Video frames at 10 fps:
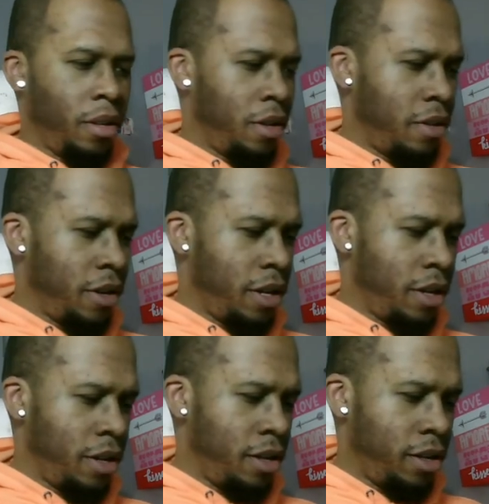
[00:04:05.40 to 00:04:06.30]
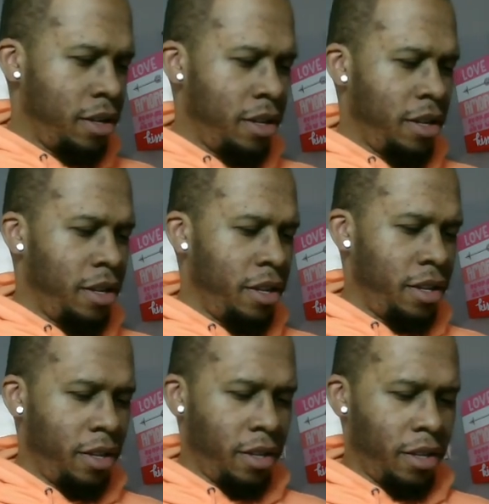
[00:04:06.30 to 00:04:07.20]
Alright, underneath,
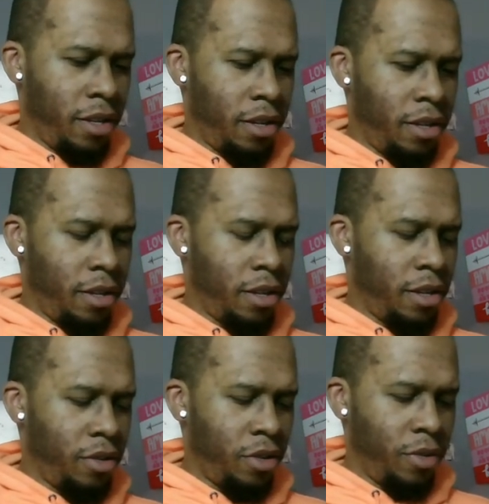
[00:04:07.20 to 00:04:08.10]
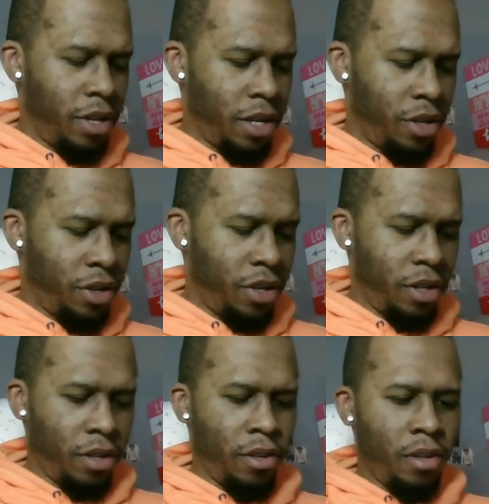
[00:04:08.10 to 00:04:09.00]
here we got
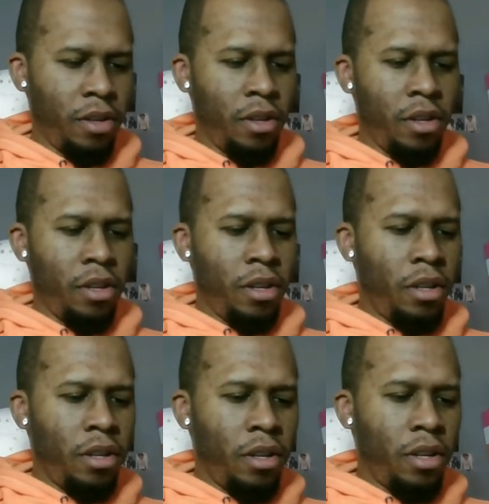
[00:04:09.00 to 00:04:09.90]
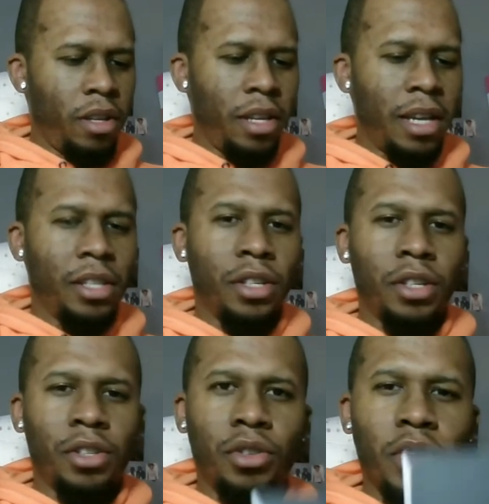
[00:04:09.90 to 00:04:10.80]
champ. You got your
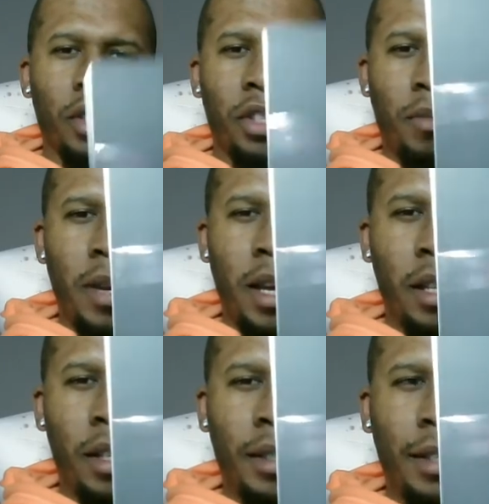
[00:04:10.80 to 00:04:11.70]
instruction manual.